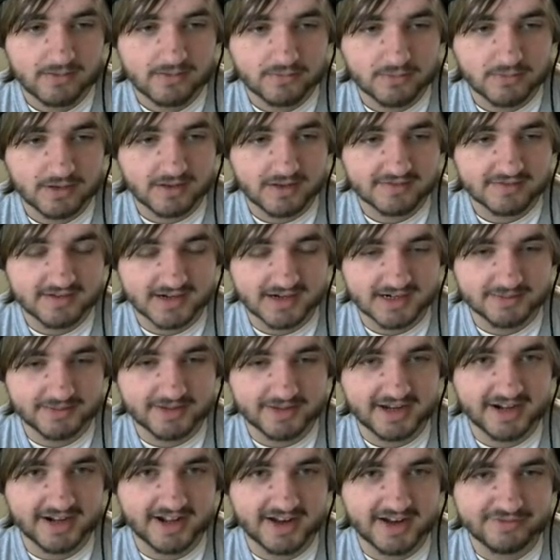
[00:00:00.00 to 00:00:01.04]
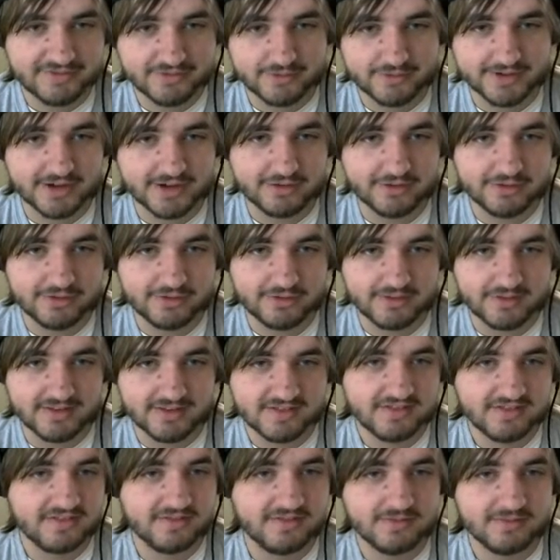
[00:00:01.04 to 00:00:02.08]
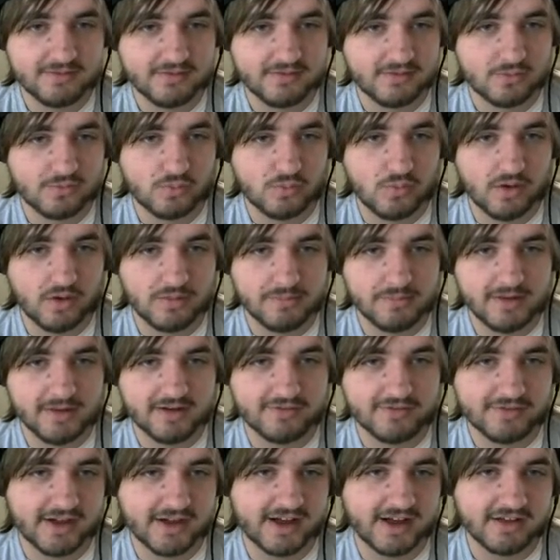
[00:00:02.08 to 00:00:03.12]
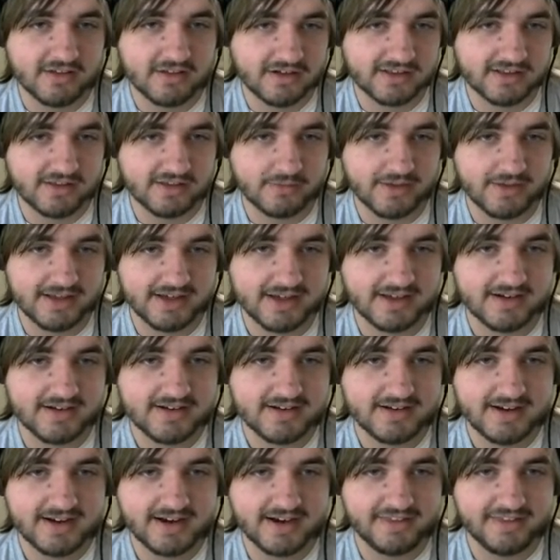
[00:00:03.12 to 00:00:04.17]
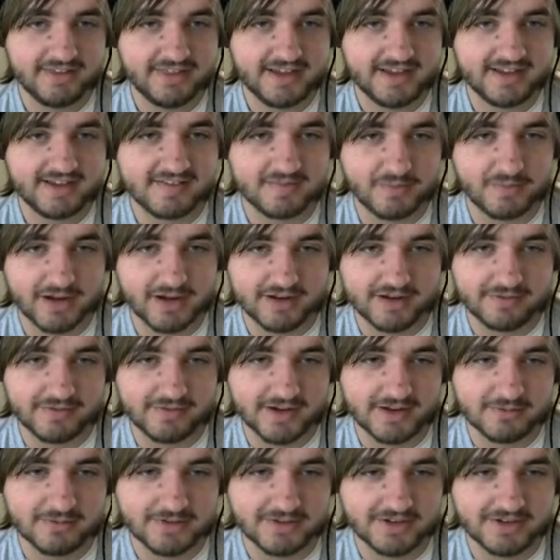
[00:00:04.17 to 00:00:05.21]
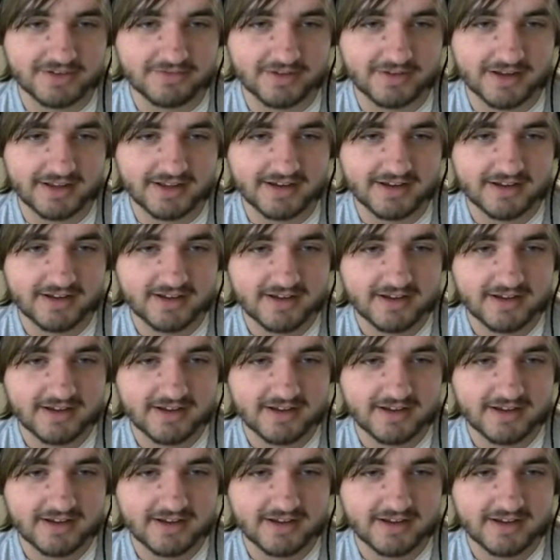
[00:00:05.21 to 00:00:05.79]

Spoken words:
Well, I'll talk about it after we go through this one bit of dialogue that we get, and I think it's modified, which is funny.